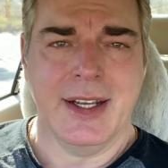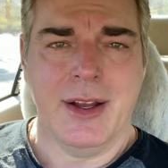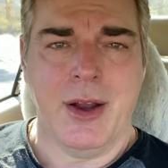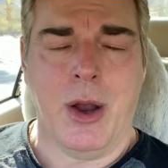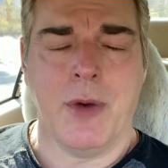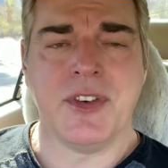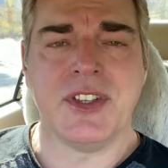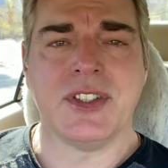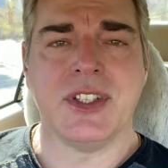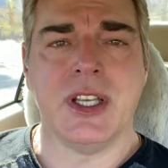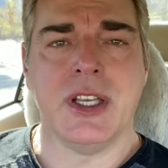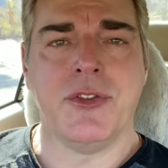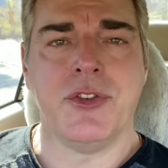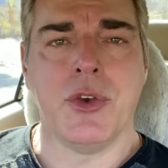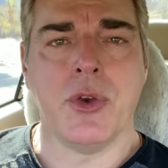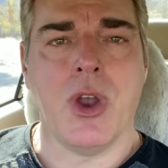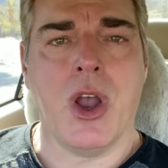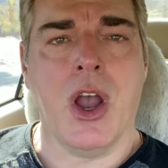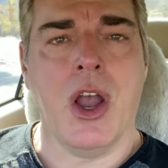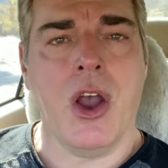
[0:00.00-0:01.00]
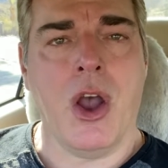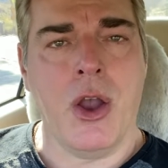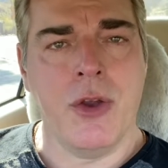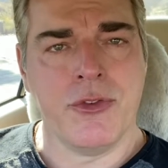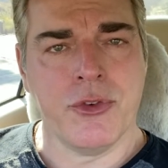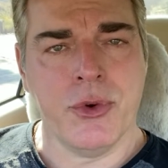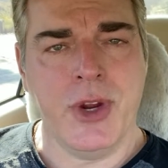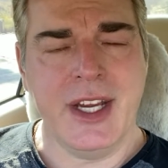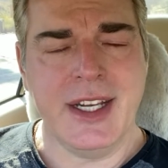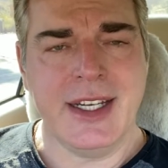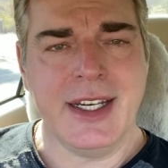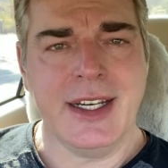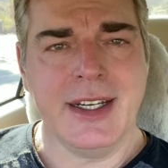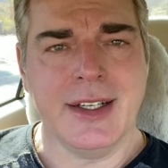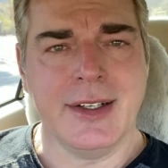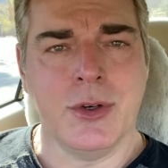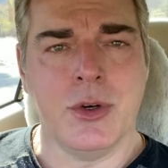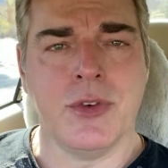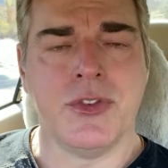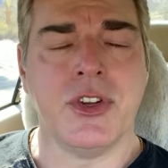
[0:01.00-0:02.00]
Obviously, if you're overeating
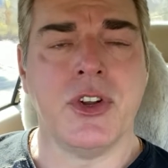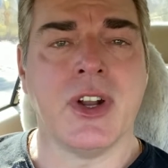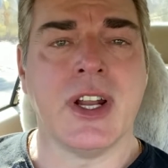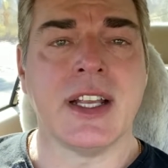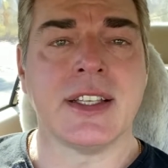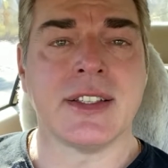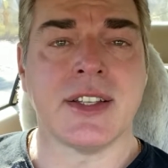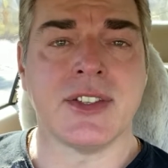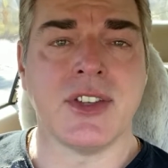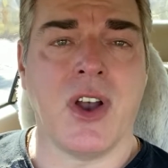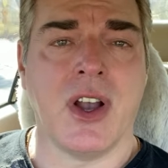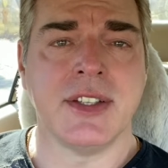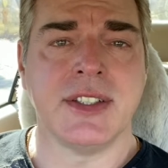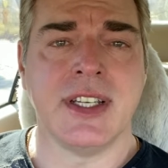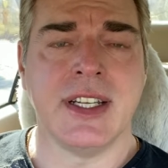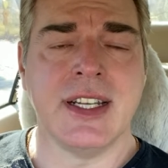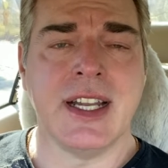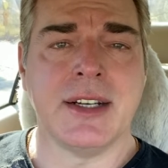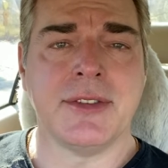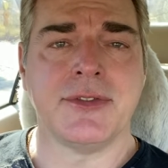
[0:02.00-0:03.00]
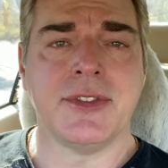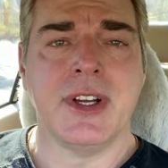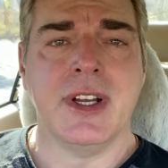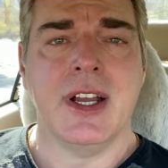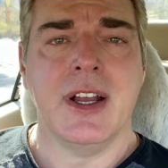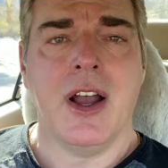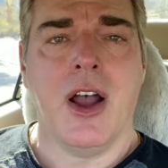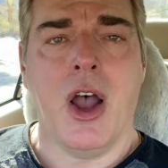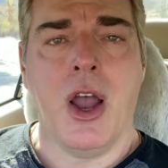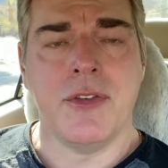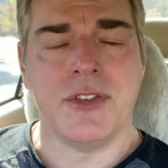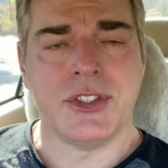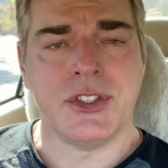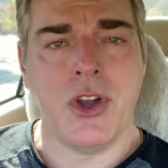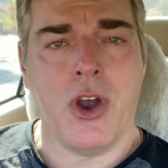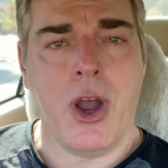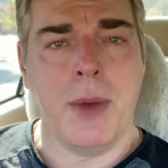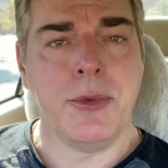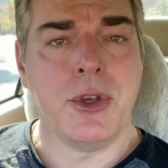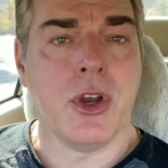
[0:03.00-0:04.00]
or if you're not exercising enough, over
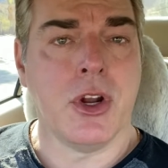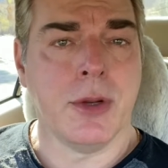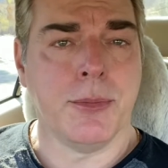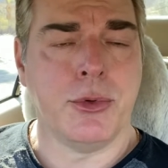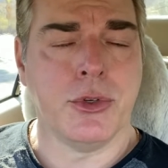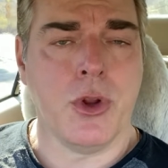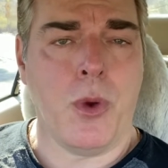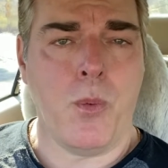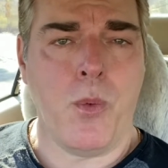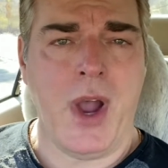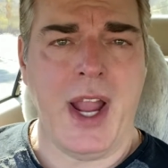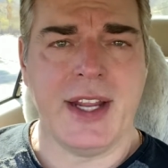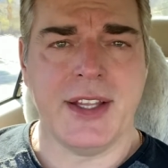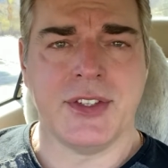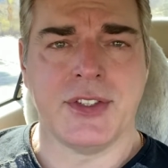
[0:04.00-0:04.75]
time, you're going to put on weight.